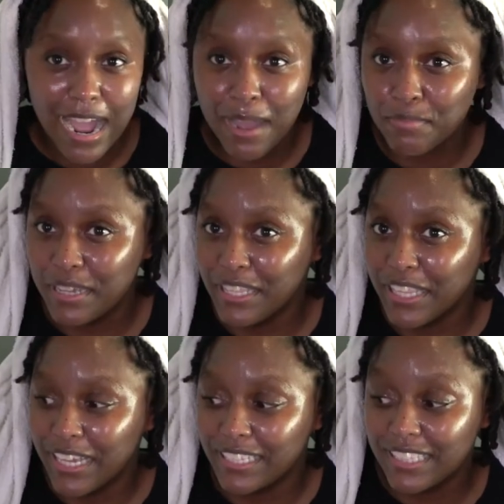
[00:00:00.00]
I mean,
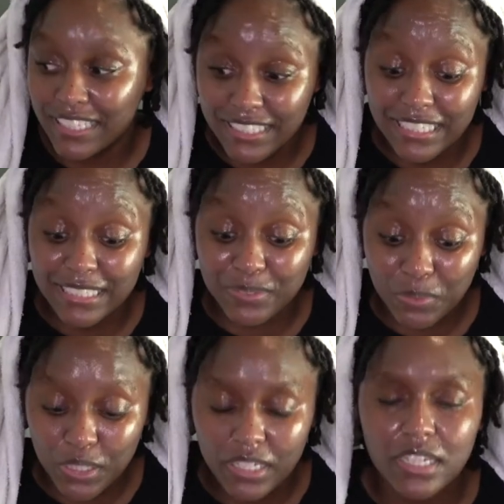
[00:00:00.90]
like, this is
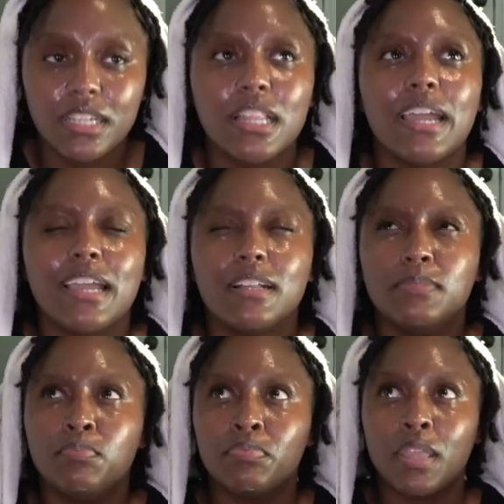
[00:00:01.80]
really good. Like,
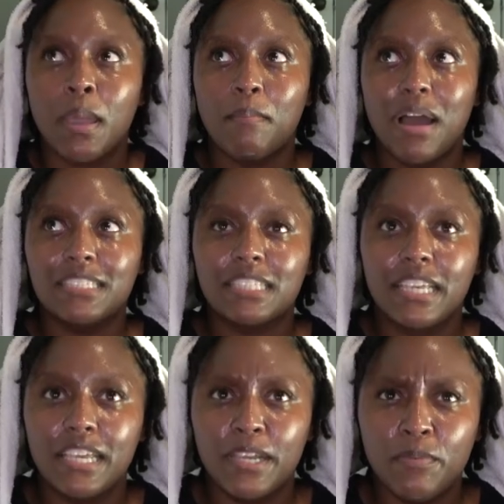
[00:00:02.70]
my
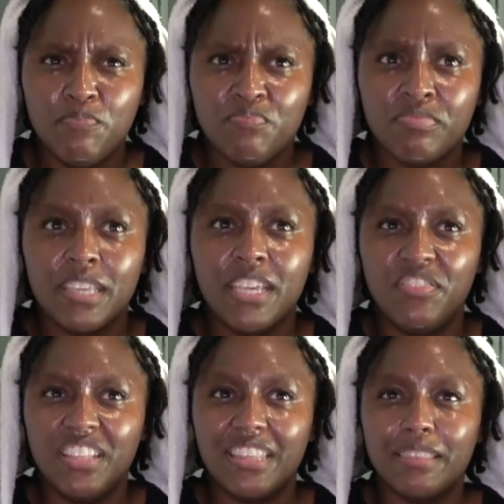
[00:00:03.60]
skin,
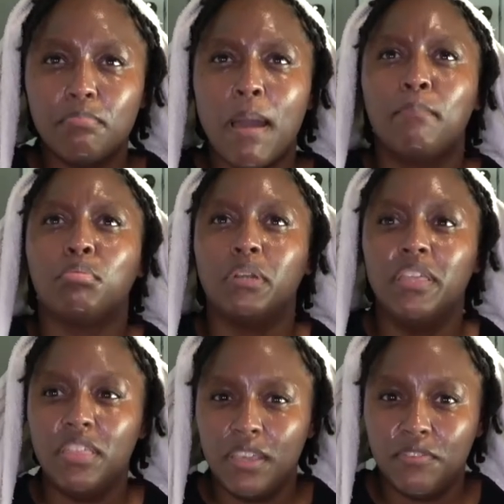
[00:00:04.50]
even my
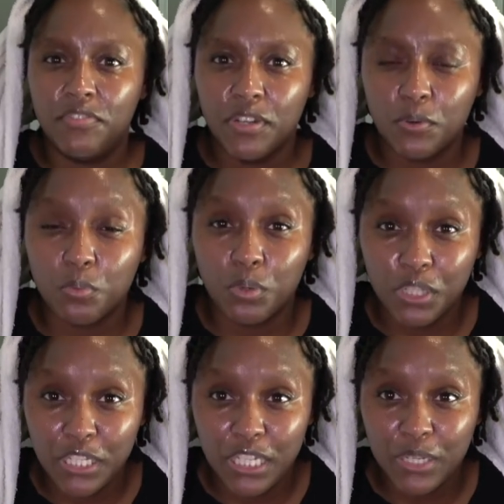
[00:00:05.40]
breathing feel
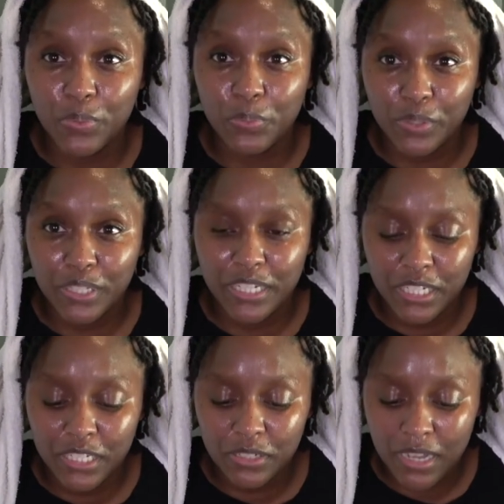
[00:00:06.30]
really, really
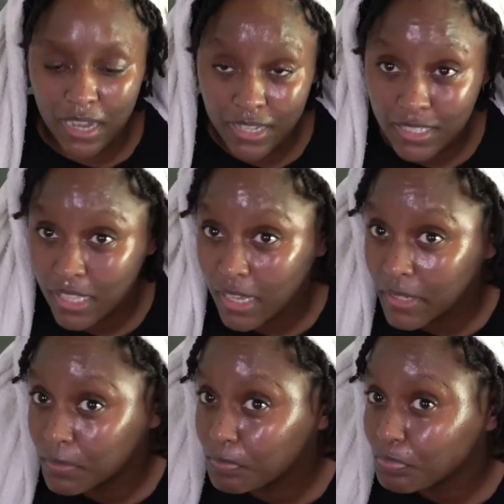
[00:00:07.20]
good, you guys.
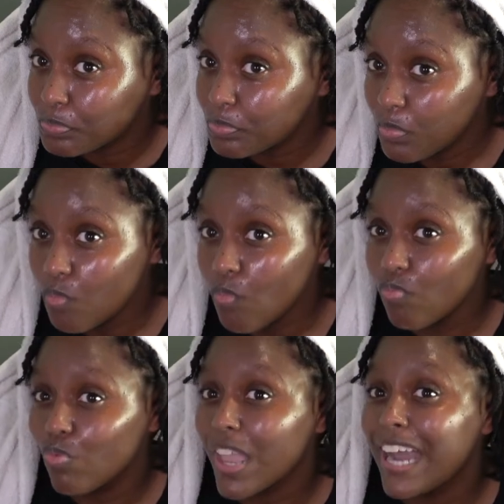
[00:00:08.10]
Like,
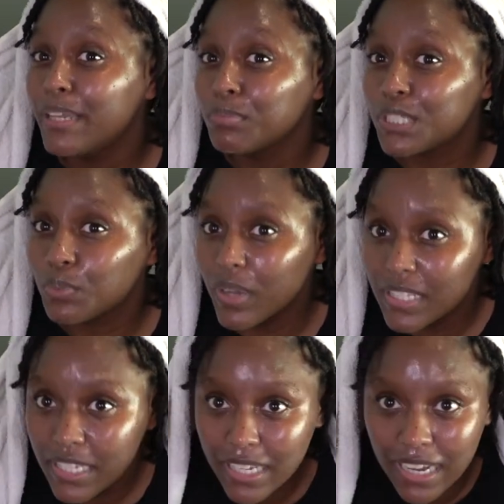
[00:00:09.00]
I am
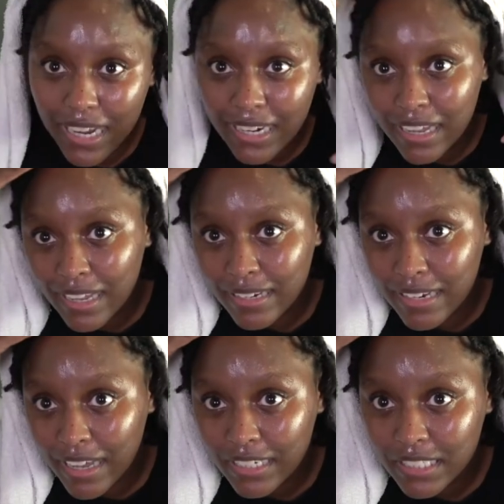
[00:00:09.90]
sweating. I, I
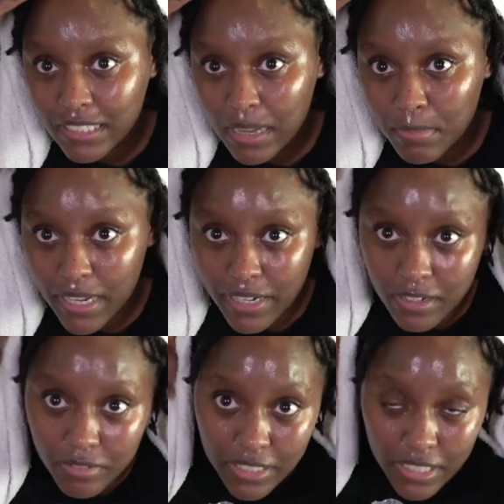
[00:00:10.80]
Now, nah, I just got my
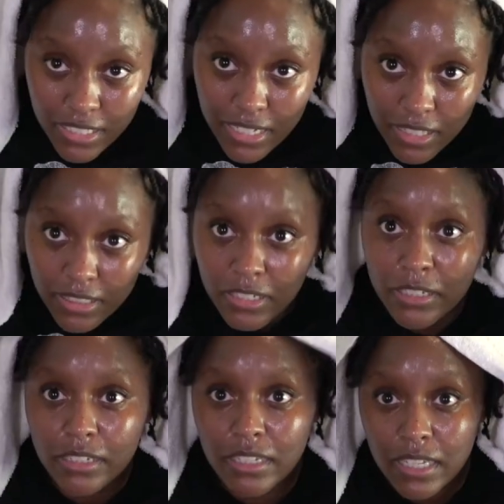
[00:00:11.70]
hair redone. Now,
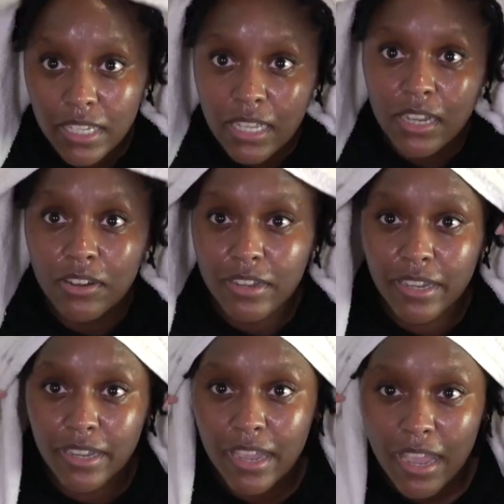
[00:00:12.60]
look. Okay.